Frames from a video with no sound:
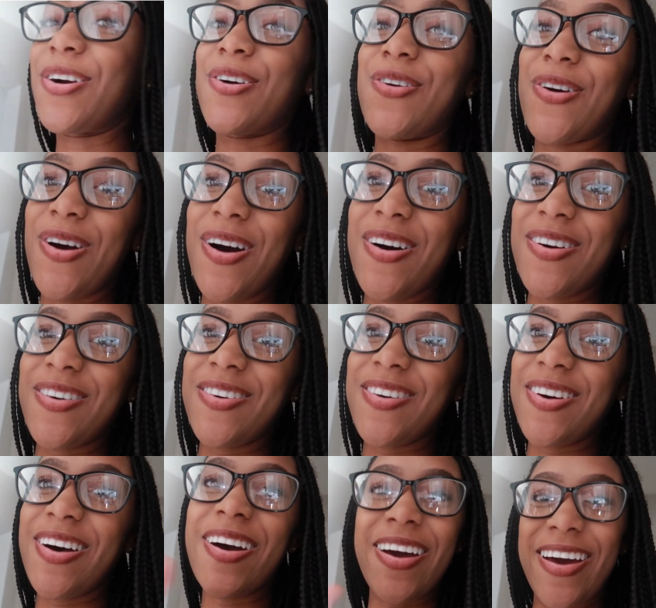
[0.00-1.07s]
Girl.
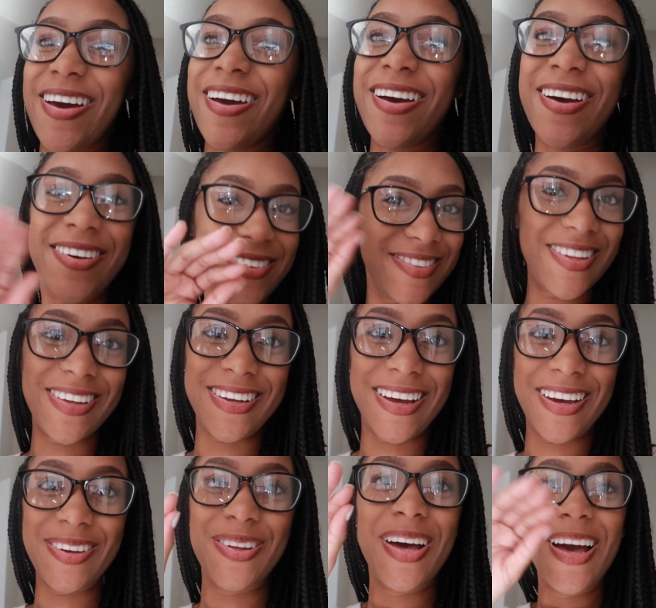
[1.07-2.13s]
Okay.
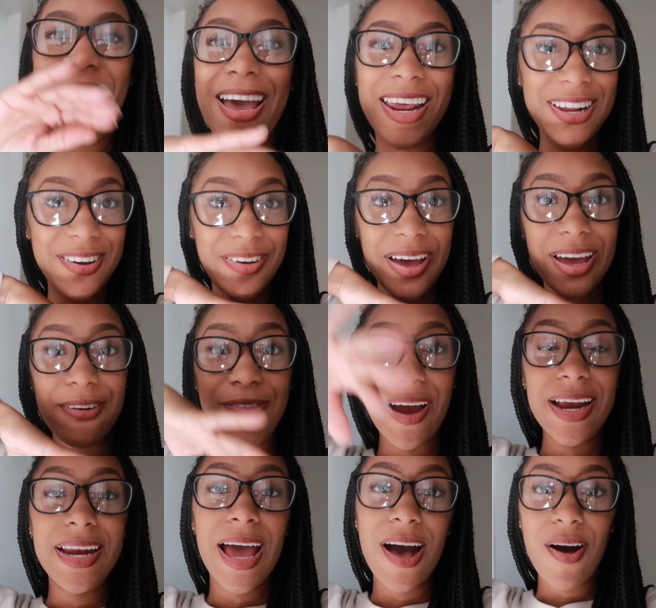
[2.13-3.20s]
Okay. Anyway,
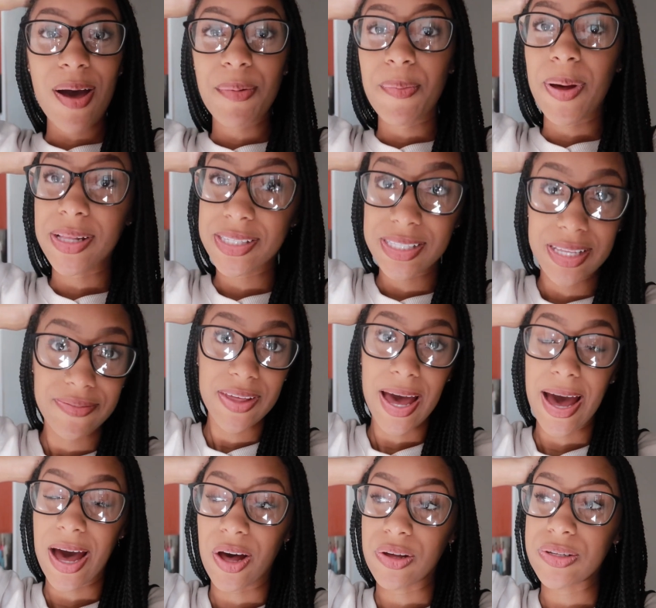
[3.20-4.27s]
right now I'm about to the
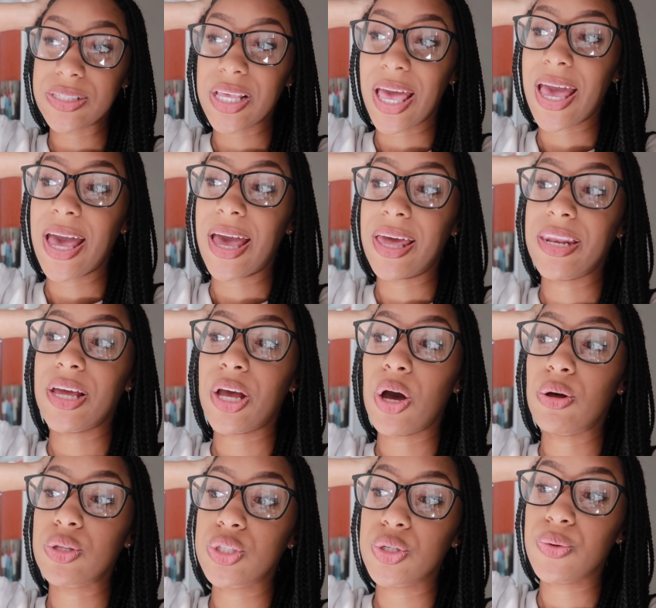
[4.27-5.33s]
house and
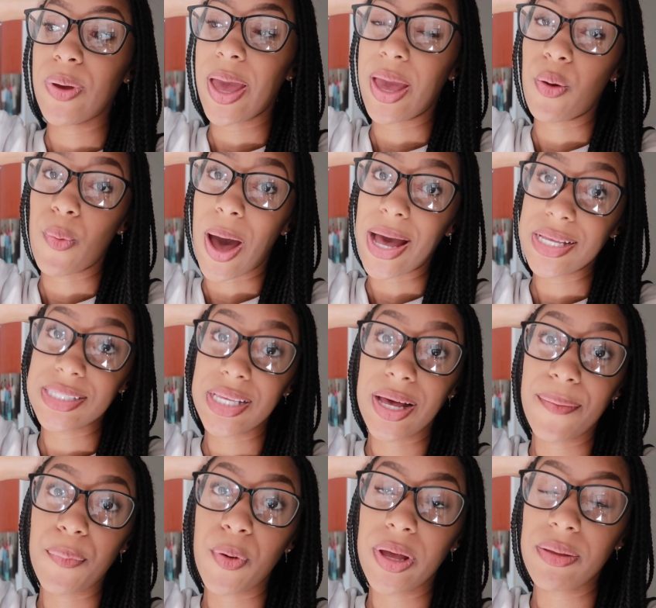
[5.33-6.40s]
go to a waxing
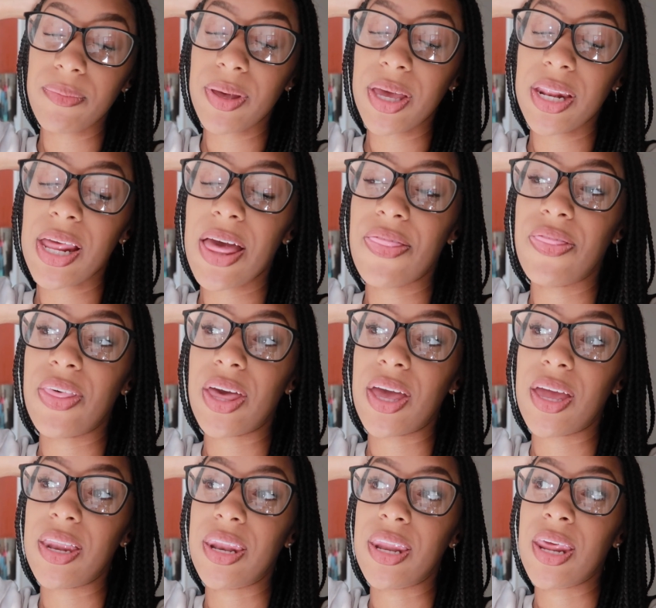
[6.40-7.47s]
appointment, and
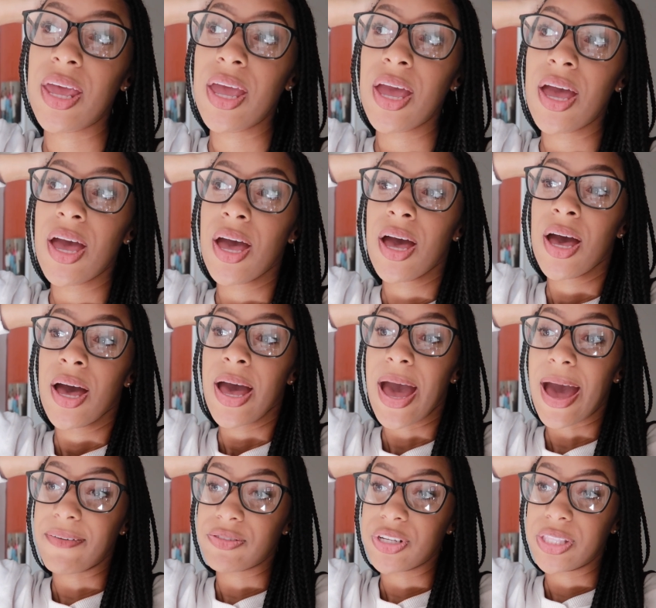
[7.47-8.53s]
then
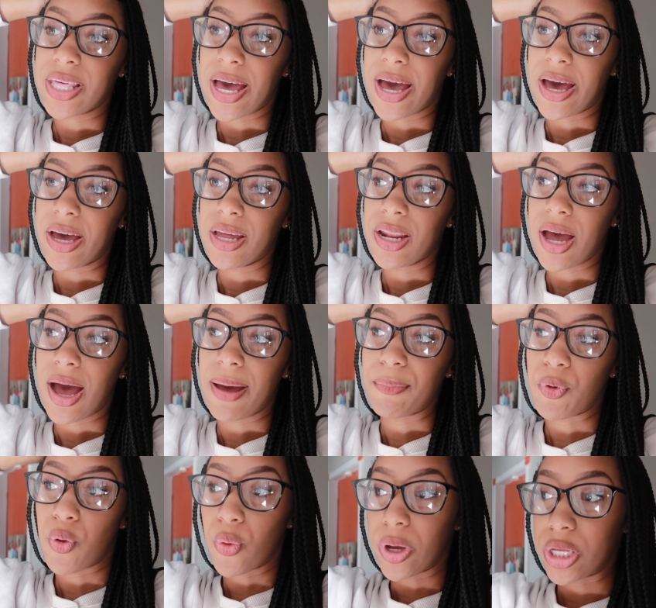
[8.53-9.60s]
after that
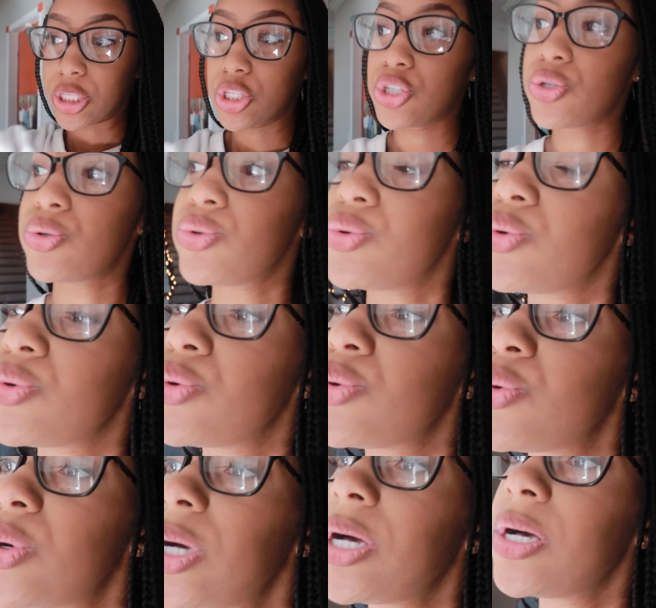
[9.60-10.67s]
I'm going
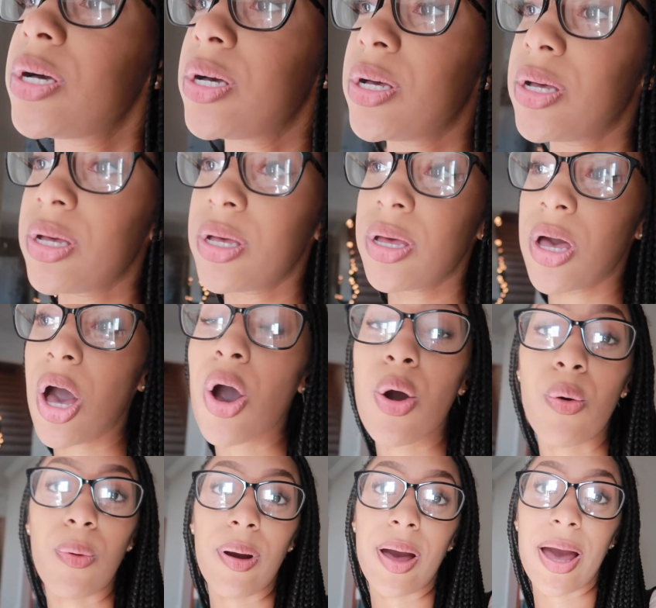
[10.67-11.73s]
to,
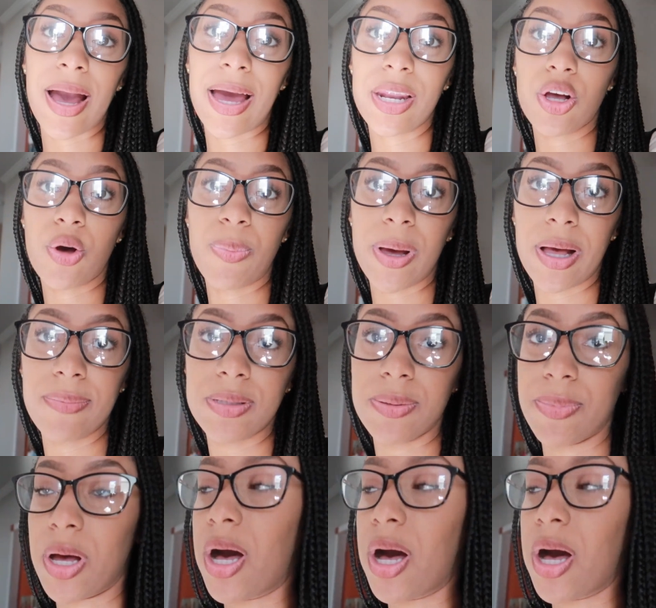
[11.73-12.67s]
oh, I gotta go pick up some